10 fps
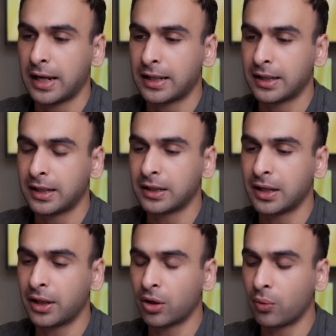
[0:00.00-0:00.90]
and then
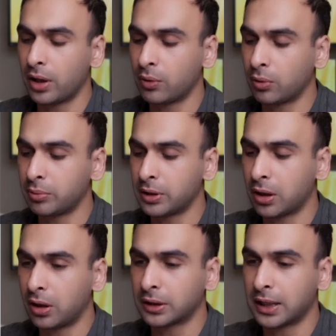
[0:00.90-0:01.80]
the other one will be
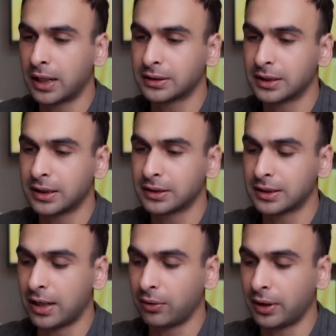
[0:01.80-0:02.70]
called content
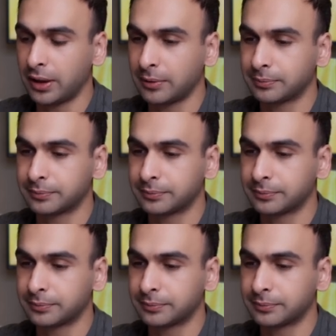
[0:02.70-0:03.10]
outline.